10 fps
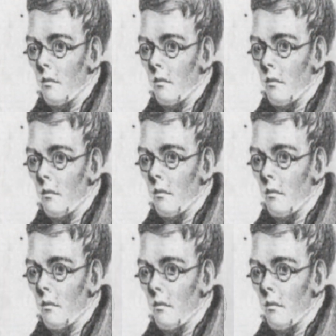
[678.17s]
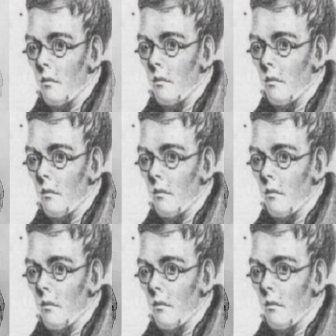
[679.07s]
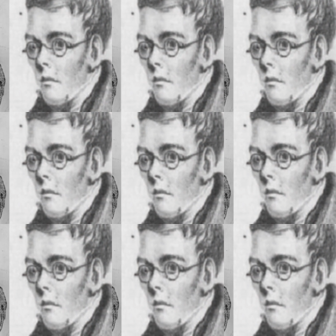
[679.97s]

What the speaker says: Maria Martin, and buried her